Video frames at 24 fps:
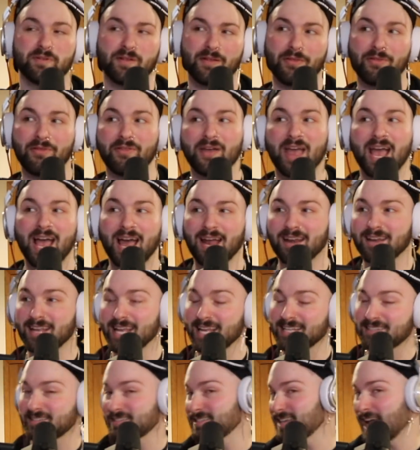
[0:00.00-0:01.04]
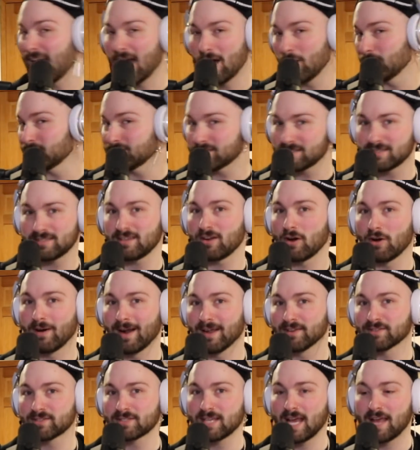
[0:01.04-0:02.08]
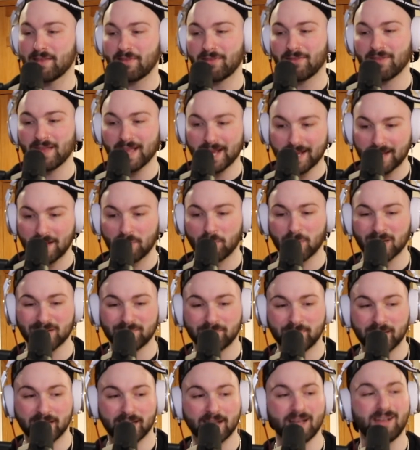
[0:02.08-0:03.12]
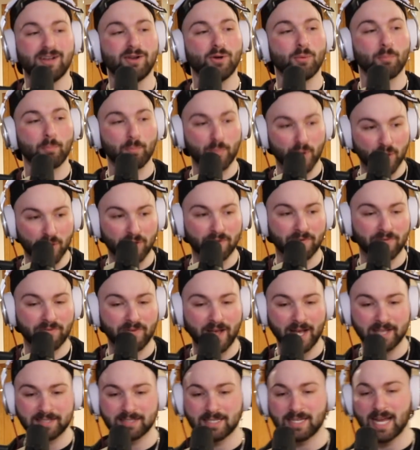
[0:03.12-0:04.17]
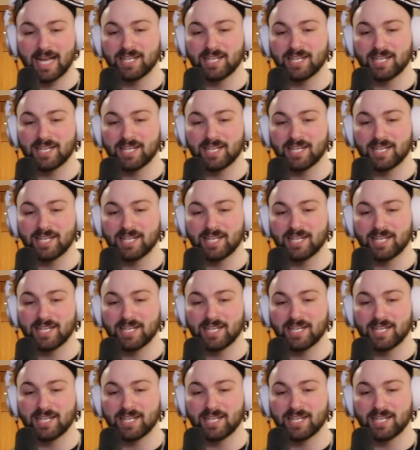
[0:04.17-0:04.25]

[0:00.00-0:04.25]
than it sounds, or else I think it would have been perfected.